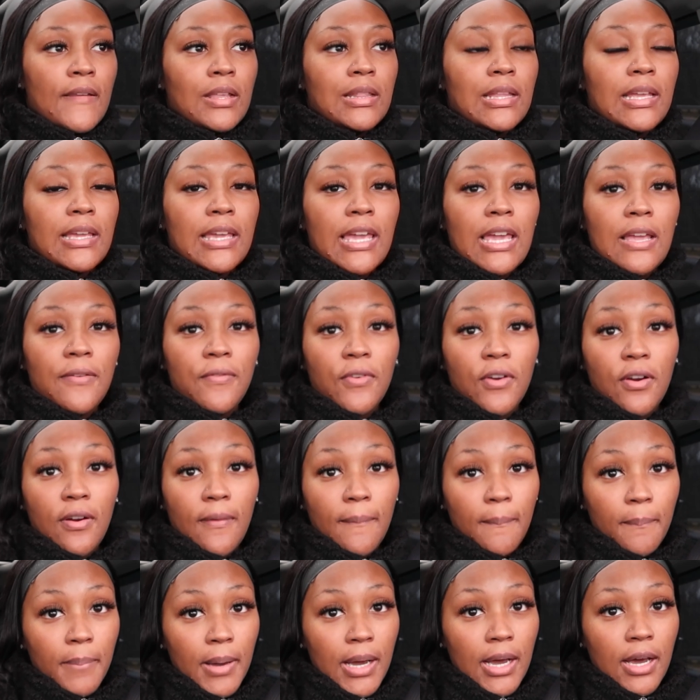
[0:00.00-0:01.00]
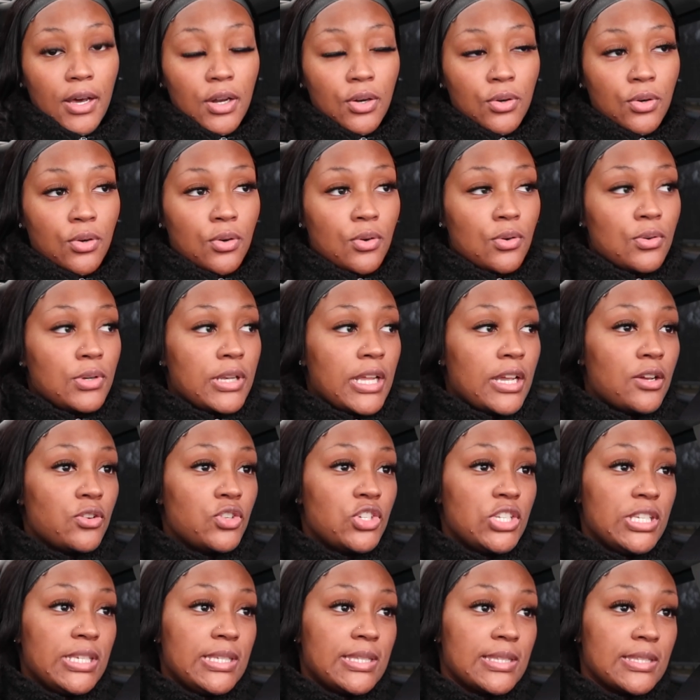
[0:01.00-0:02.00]
then gave her a bottle. Now
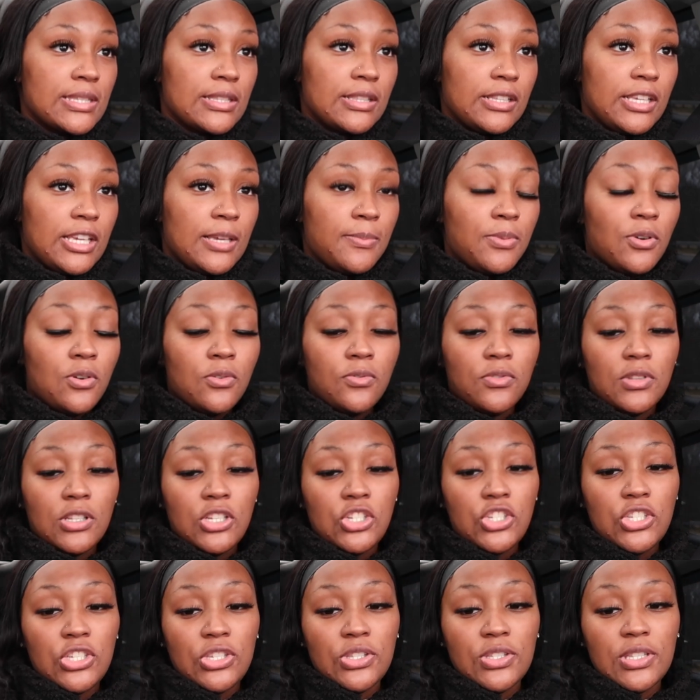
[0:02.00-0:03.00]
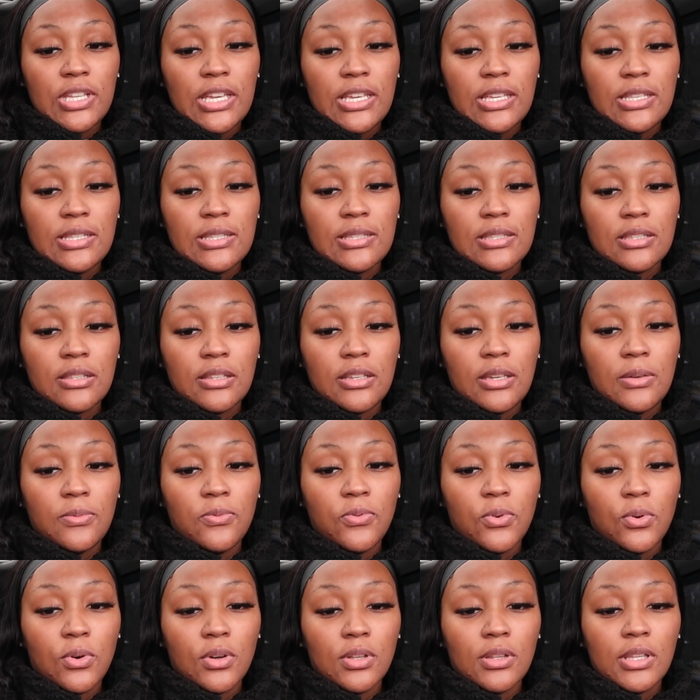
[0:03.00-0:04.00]
she's asleep. Hopefully she stays asleep
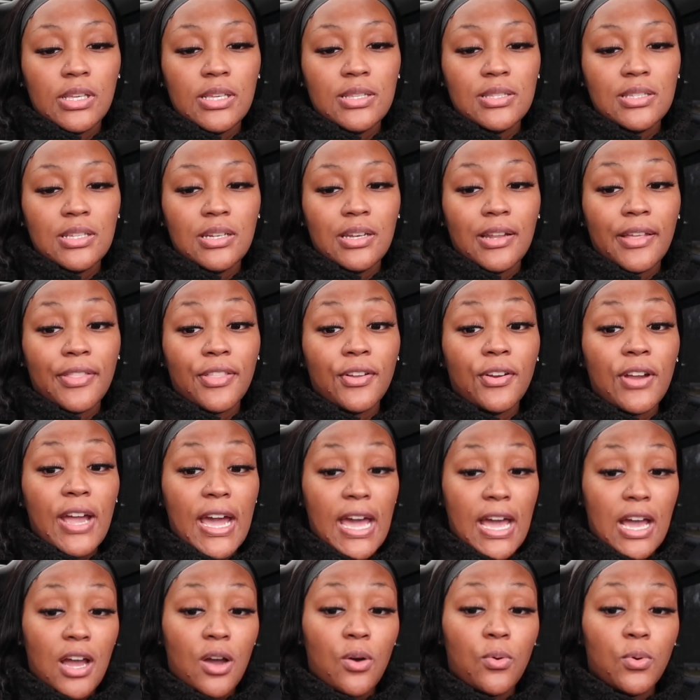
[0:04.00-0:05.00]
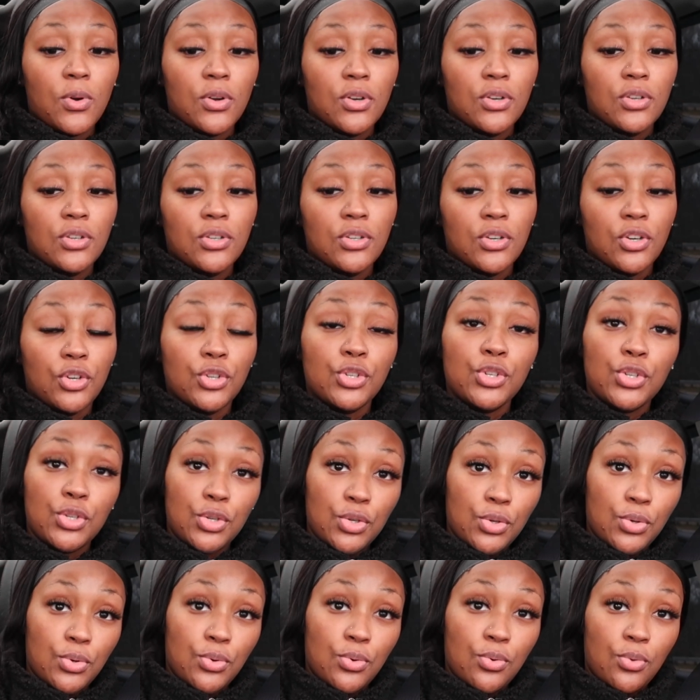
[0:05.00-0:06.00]
for at least another hour or
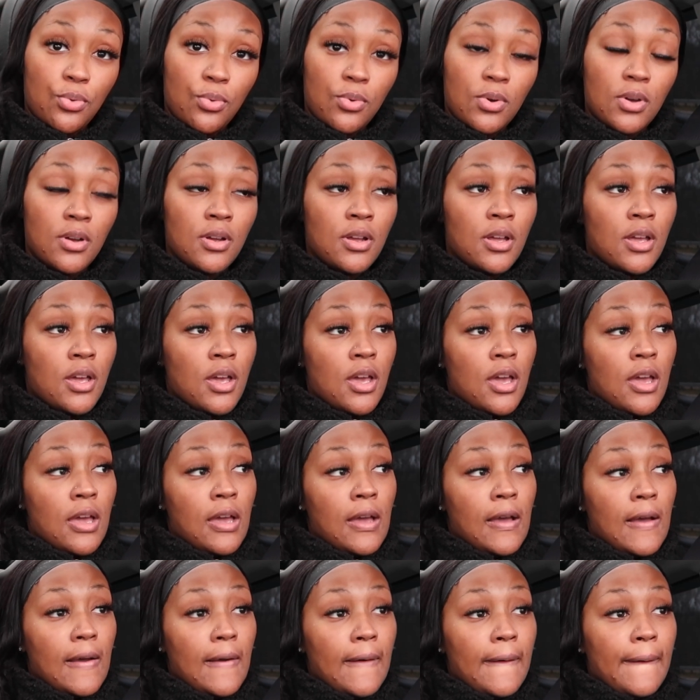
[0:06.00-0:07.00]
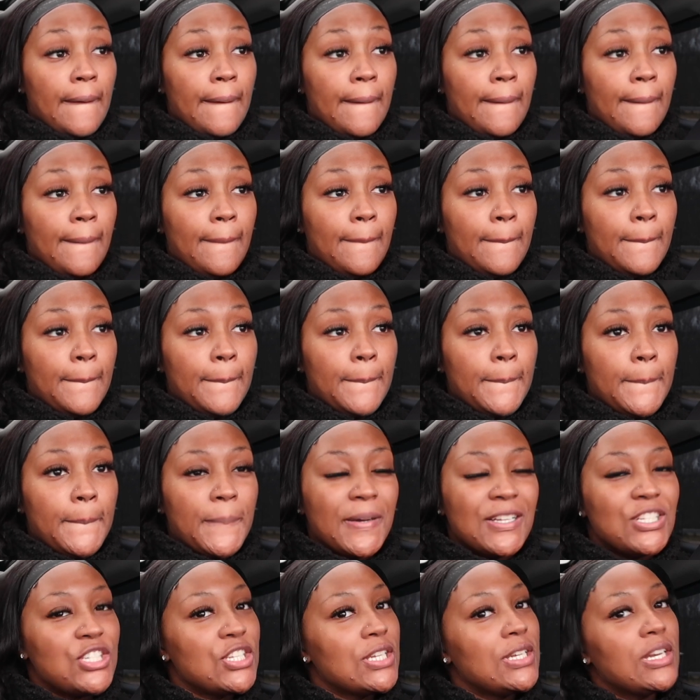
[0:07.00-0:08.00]
two.
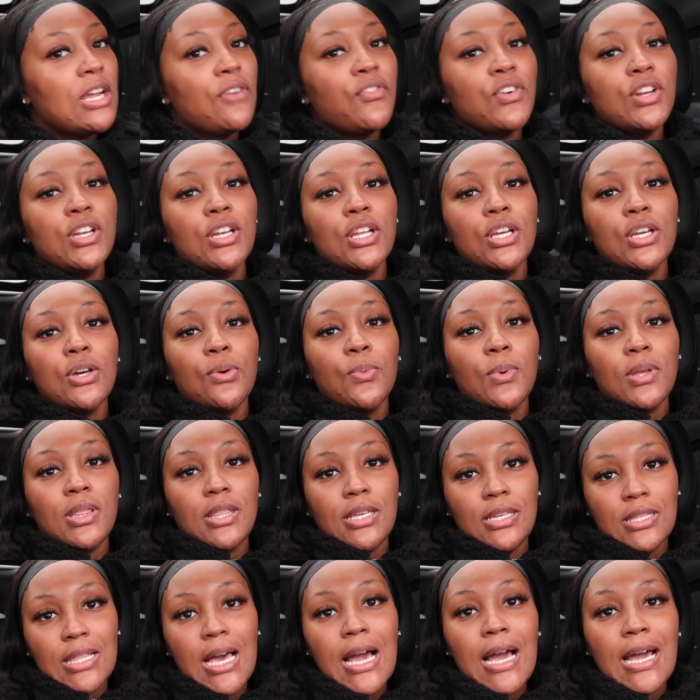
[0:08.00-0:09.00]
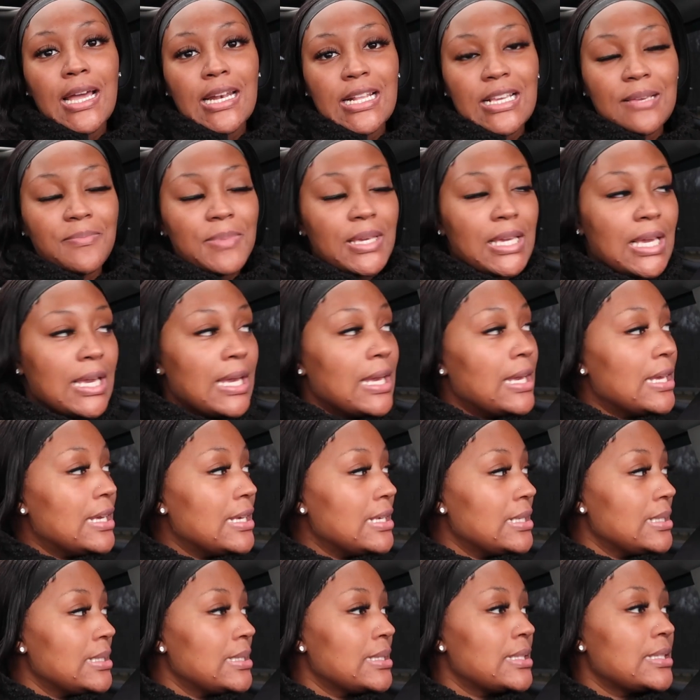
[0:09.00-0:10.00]
But you never know with Ilani,
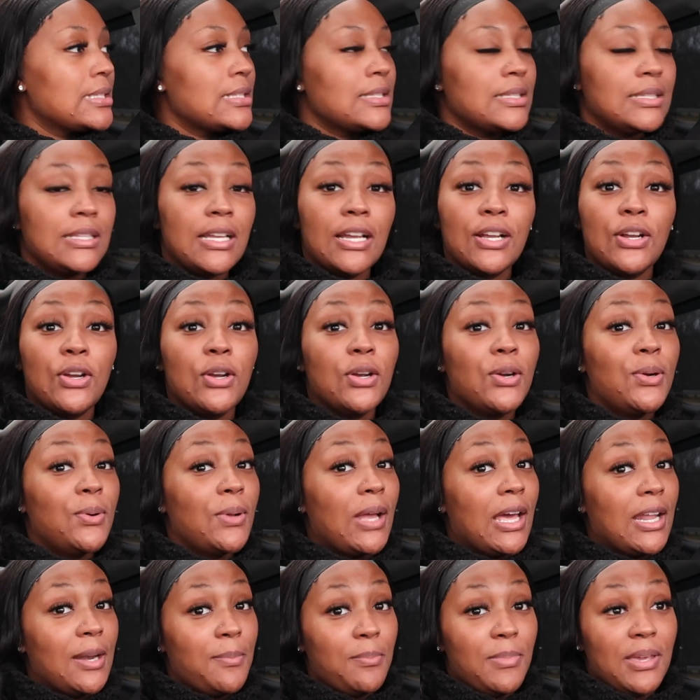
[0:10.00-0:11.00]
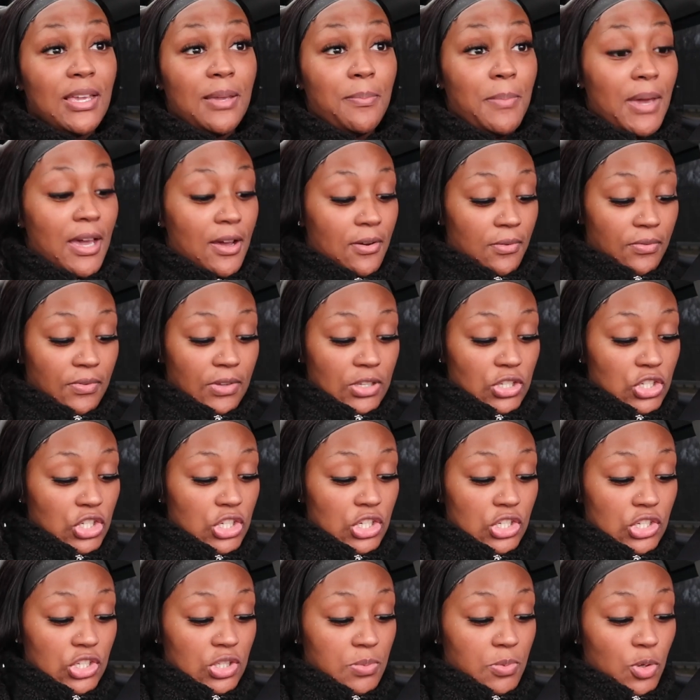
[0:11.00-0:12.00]
because that girl got a big mouth and
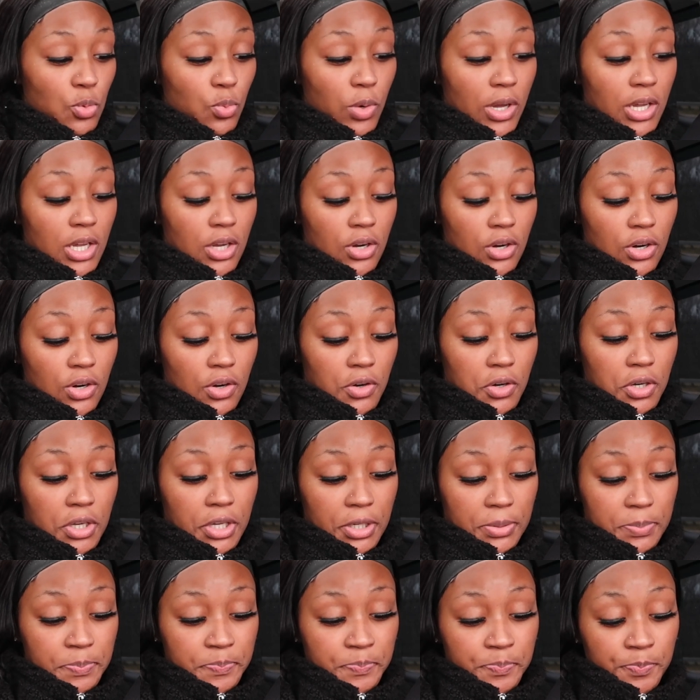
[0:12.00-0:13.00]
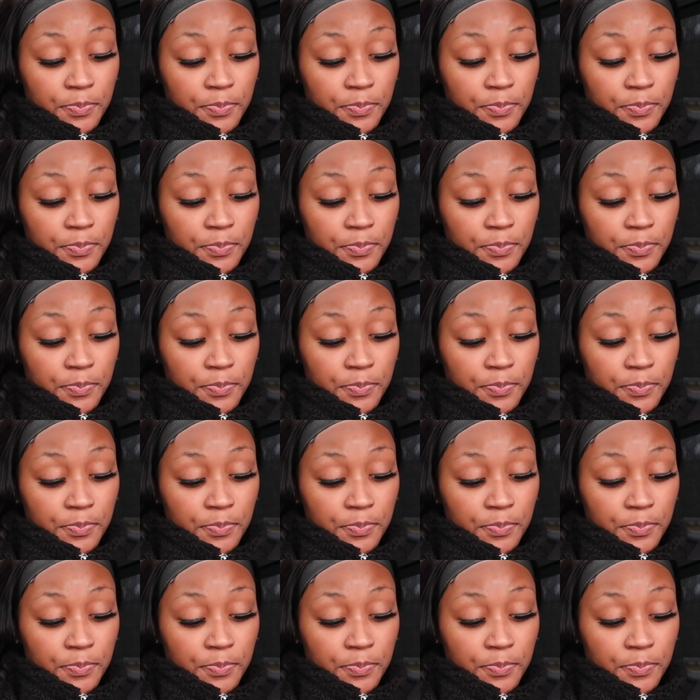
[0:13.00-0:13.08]
she just be waking her up.